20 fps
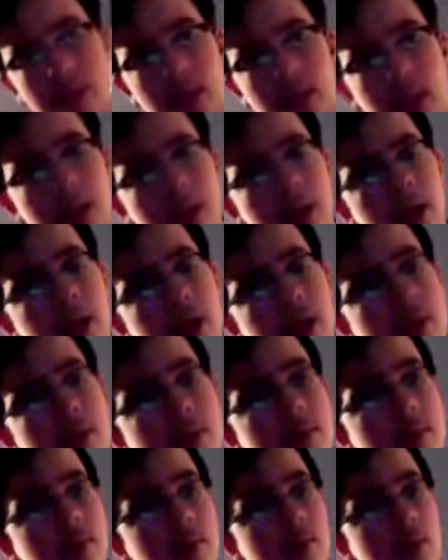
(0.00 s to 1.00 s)
and,
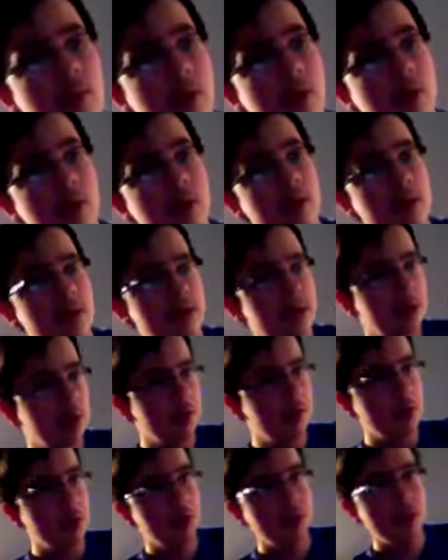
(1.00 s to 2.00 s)
you know, he's
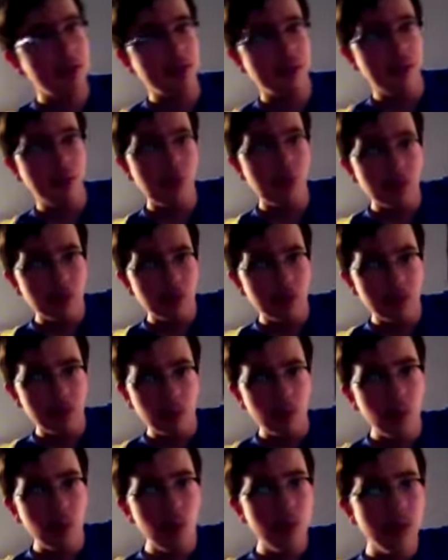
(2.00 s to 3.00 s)
discovered it as in all the
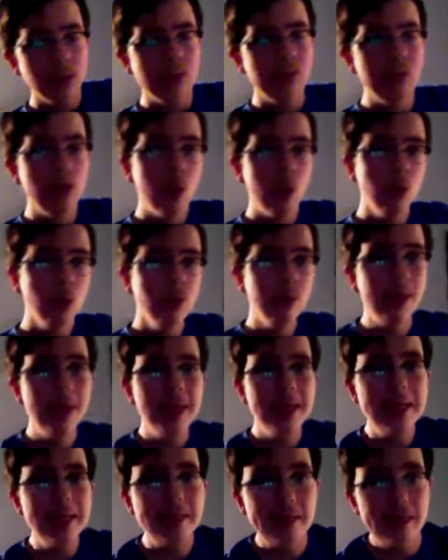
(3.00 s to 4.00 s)
ruins of an old
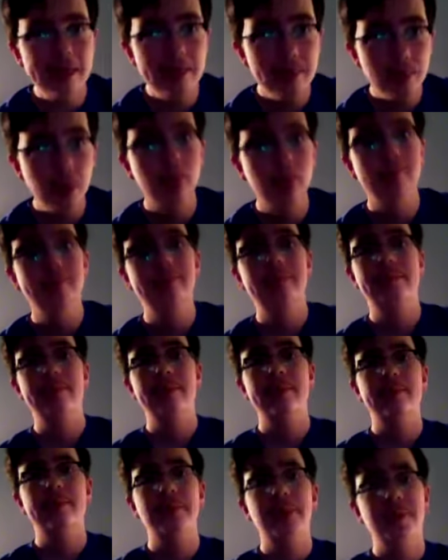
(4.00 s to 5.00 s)
Mayan temple
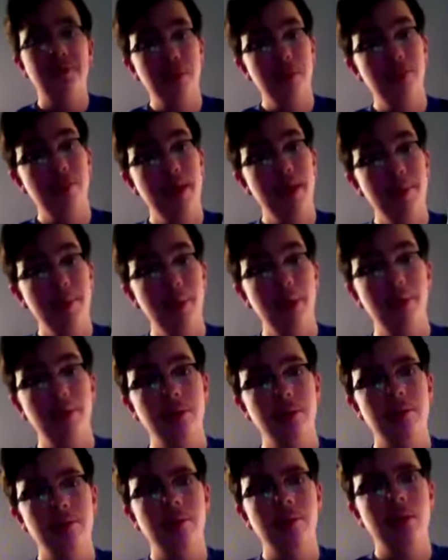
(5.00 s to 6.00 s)
full of
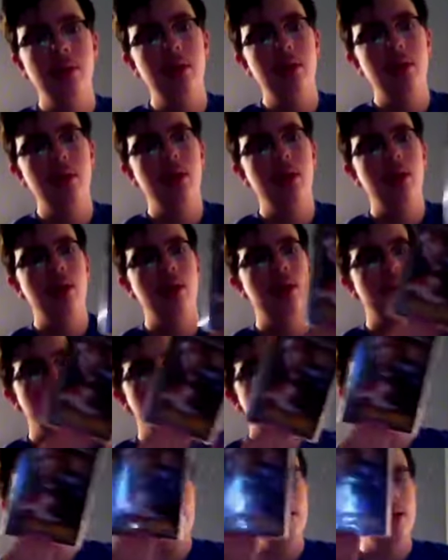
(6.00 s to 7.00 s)
vampires.
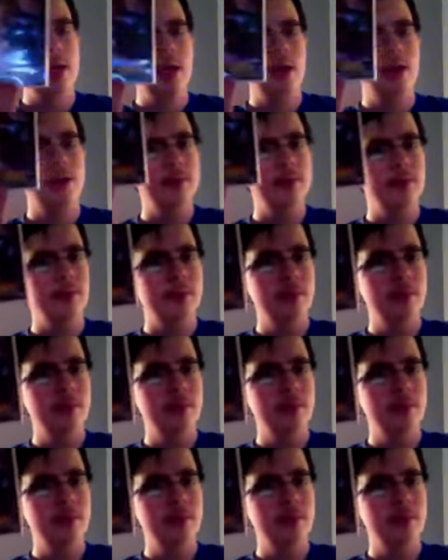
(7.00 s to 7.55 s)
Now,